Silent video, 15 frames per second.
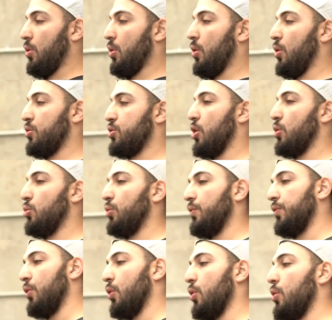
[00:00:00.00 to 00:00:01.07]
Also good
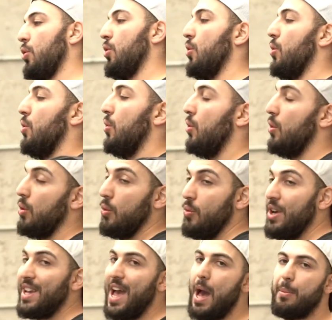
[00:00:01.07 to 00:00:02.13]
for
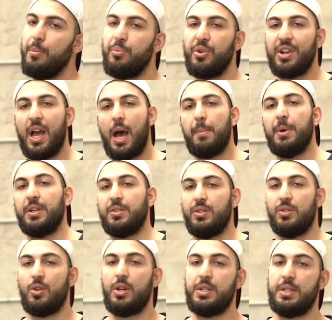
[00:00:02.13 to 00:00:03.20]
rehab and prehab
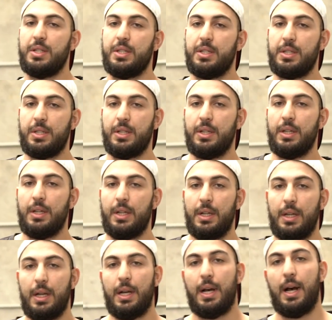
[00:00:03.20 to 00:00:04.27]
exercises.
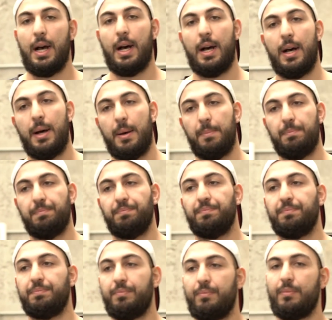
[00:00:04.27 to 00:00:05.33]
And
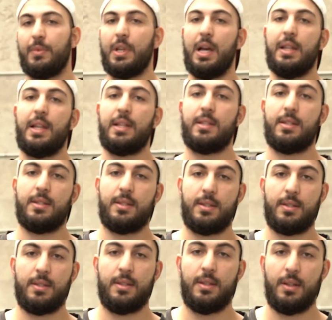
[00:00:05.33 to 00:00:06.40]

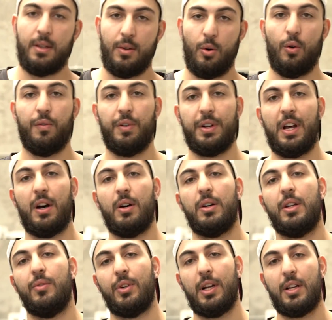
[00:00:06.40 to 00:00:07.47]
that's all for
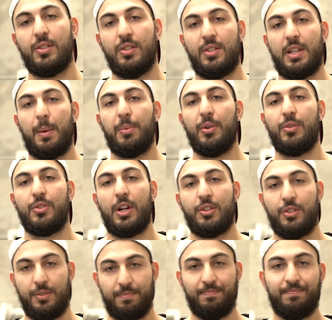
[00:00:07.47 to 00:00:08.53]
now in regards to scapular retraction.